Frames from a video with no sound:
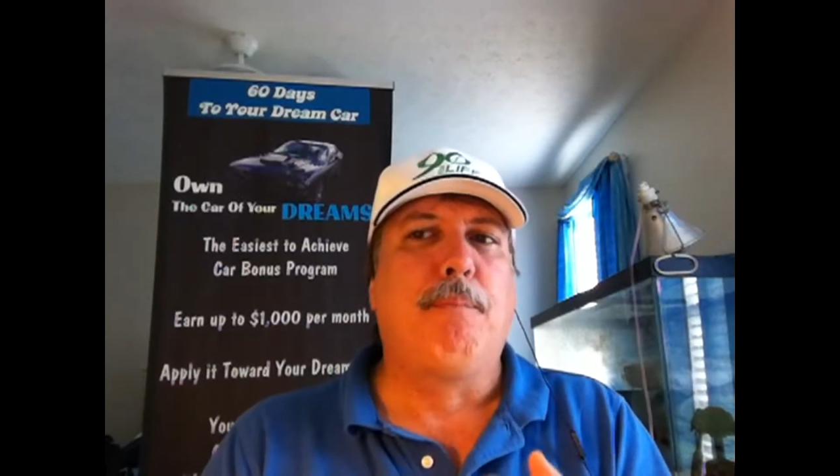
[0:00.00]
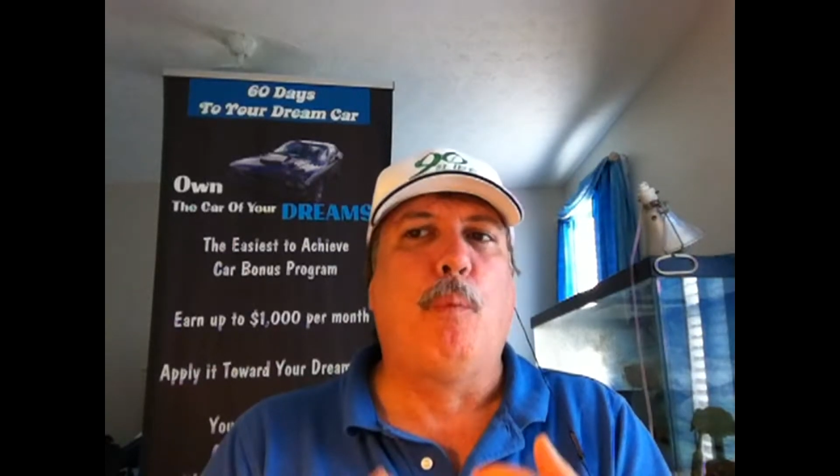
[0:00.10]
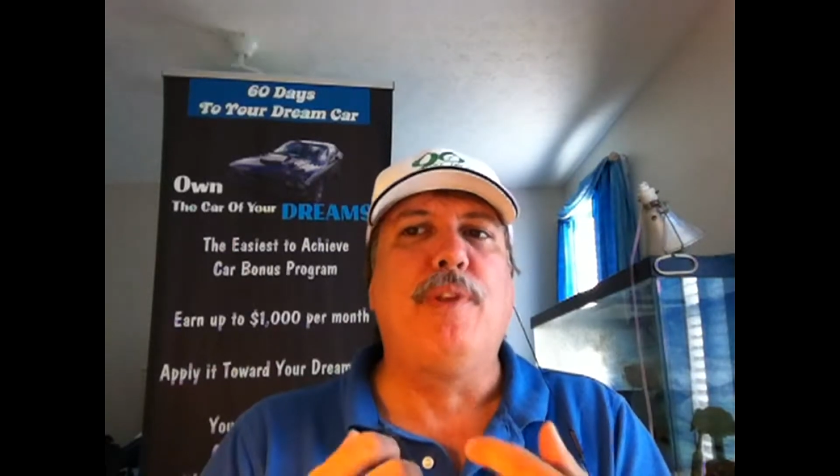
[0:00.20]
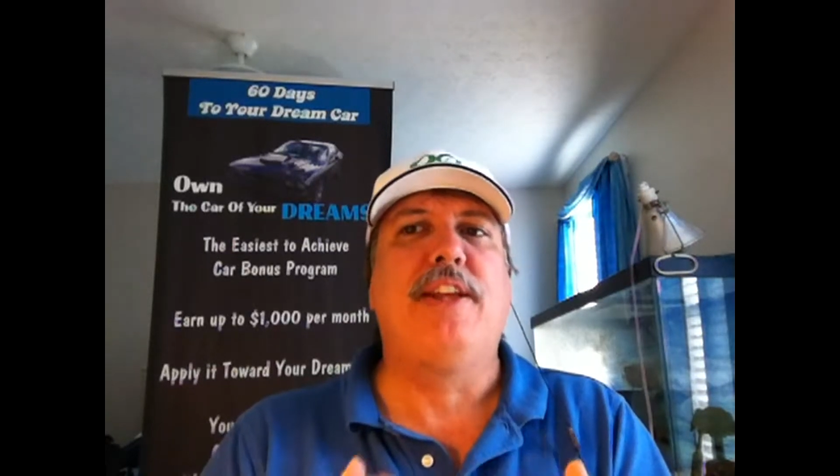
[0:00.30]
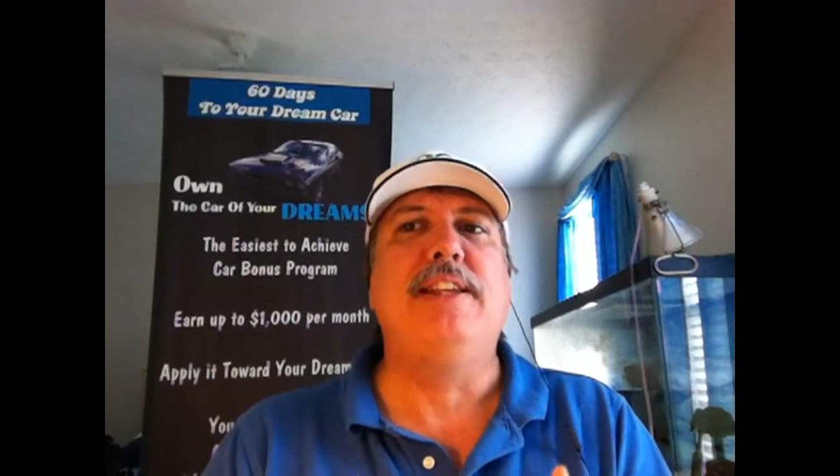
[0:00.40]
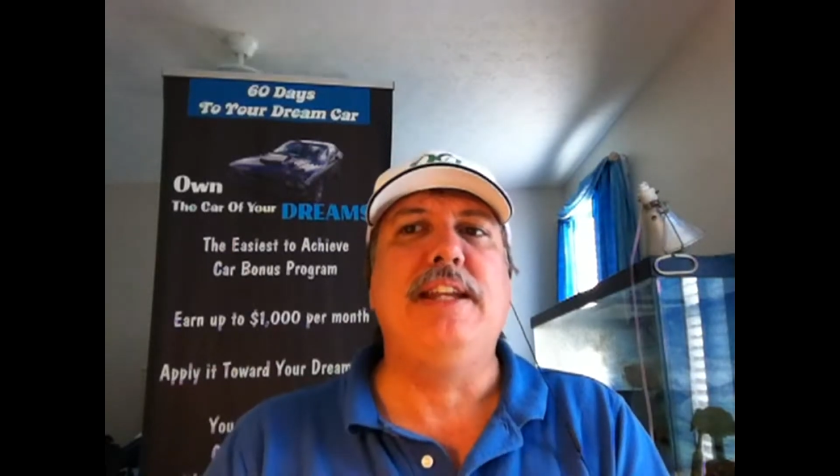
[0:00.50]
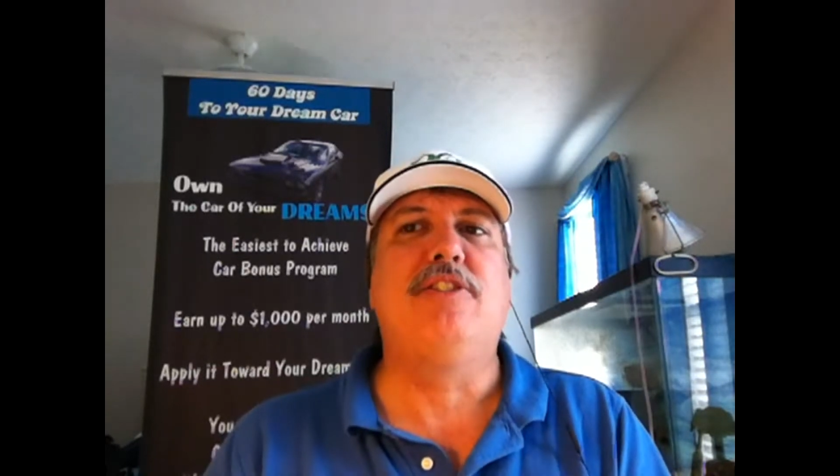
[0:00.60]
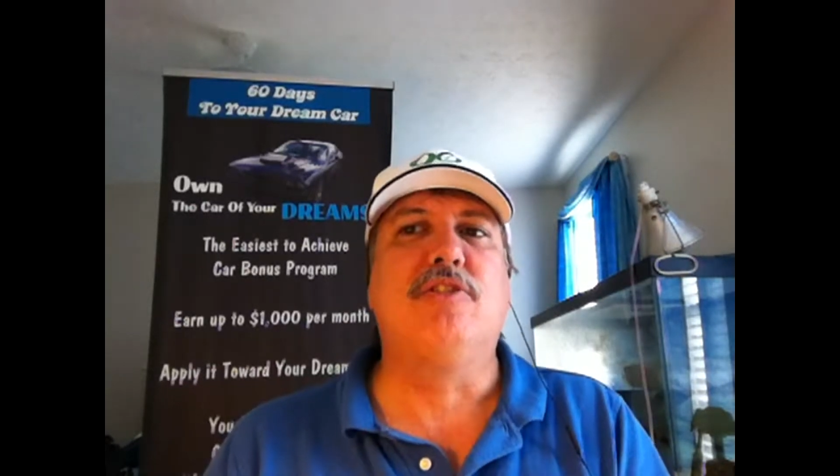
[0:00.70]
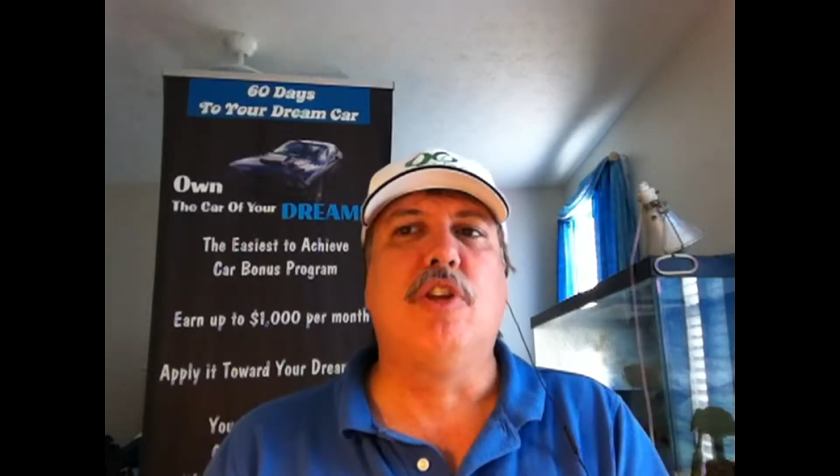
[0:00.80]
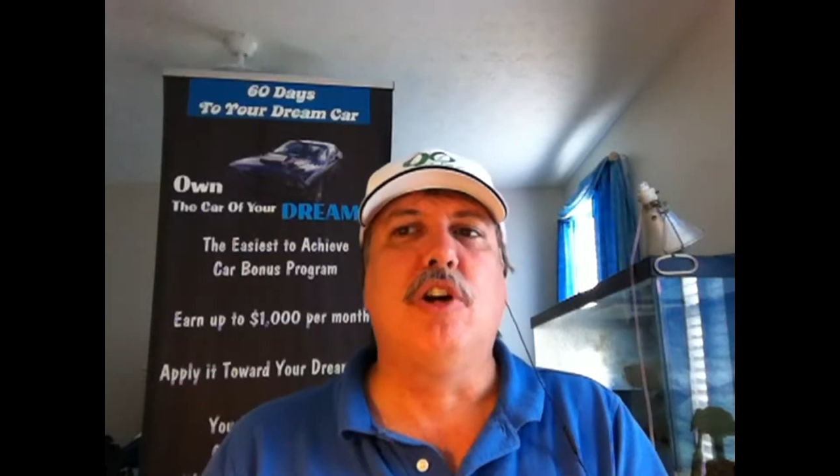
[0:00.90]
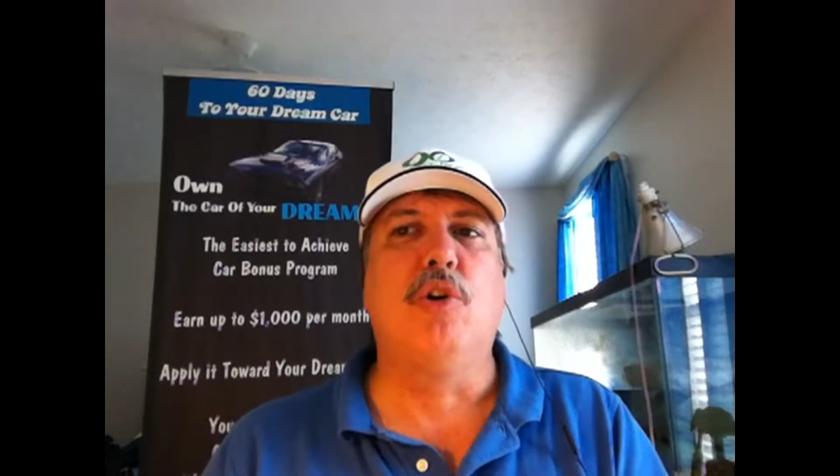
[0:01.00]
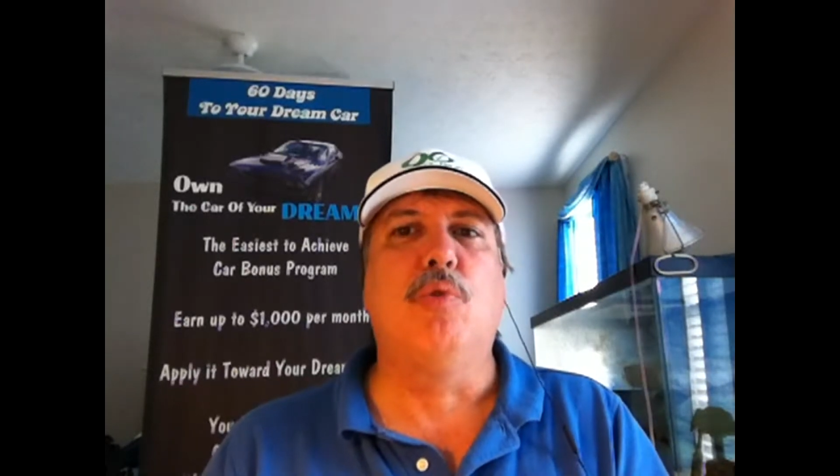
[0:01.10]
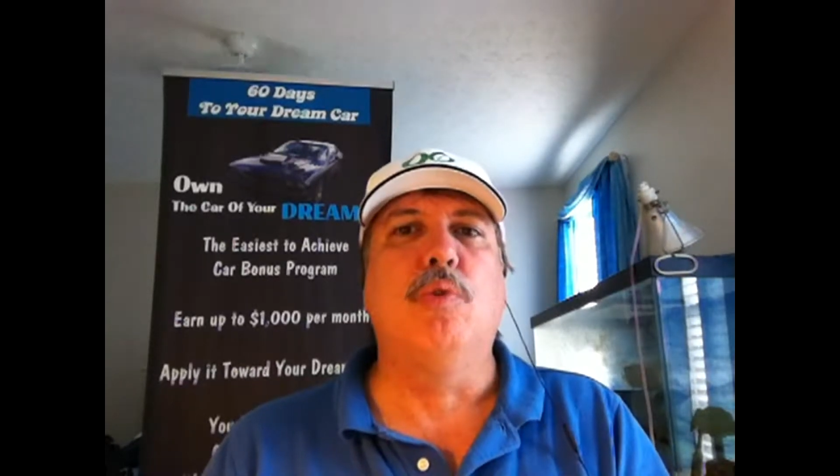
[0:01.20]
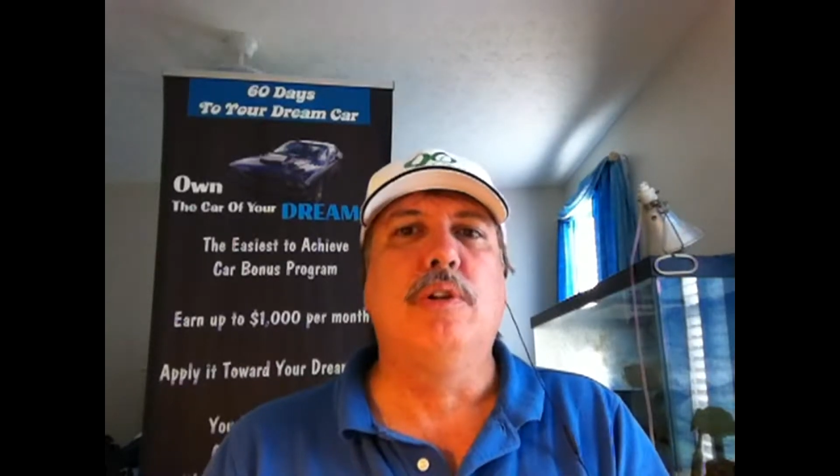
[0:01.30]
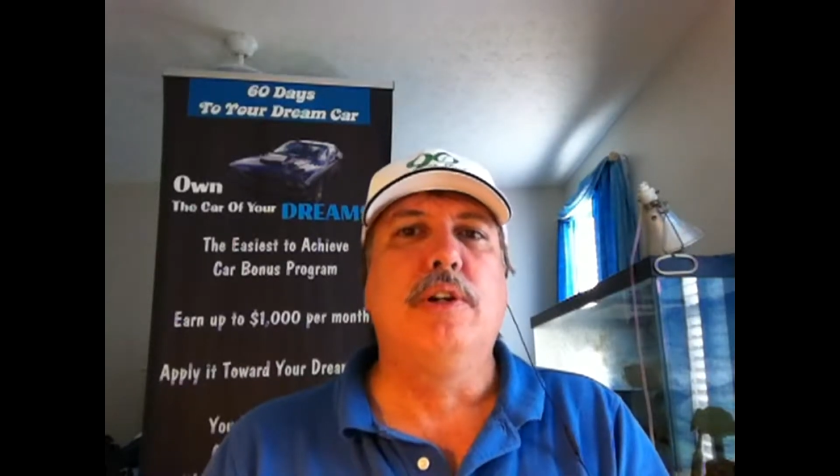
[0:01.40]
what they need to
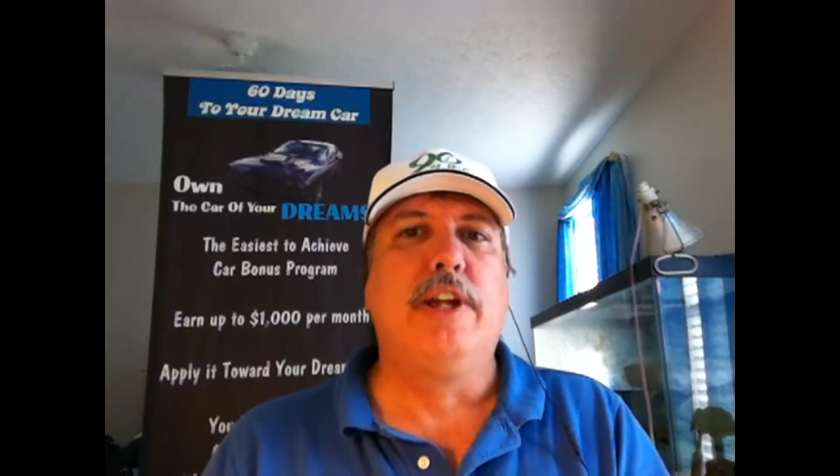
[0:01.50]
know